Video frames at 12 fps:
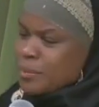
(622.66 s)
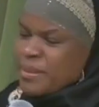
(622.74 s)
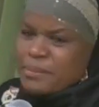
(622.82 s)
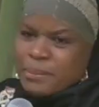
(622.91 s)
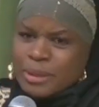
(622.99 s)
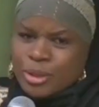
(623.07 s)

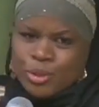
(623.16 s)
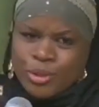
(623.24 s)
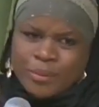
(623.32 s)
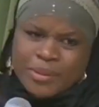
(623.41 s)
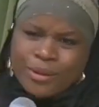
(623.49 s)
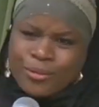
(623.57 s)
people are
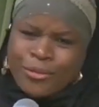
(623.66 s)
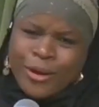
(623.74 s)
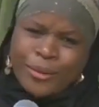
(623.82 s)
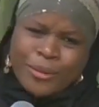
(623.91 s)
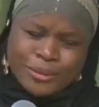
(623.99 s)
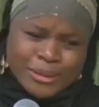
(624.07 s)
screaming, Oh,
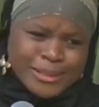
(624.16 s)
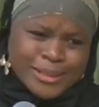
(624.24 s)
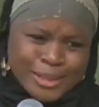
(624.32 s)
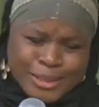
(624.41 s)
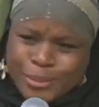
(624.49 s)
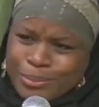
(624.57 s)
Pharaoh, this
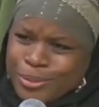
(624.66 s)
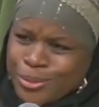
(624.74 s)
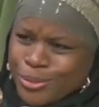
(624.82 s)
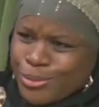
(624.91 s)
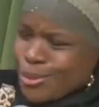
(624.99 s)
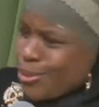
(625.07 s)
is the
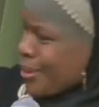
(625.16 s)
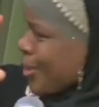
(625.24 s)
beautiful, the